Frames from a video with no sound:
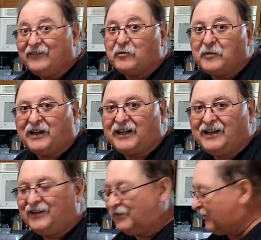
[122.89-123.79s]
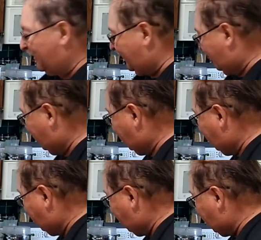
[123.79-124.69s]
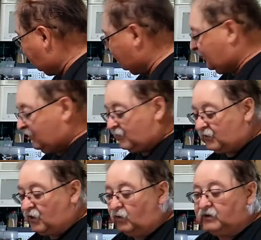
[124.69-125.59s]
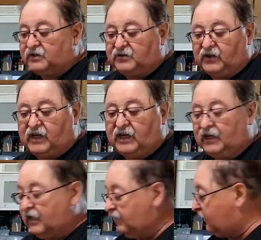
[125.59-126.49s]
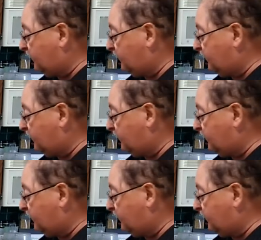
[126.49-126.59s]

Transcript: everybody else, and there's golden zucchini,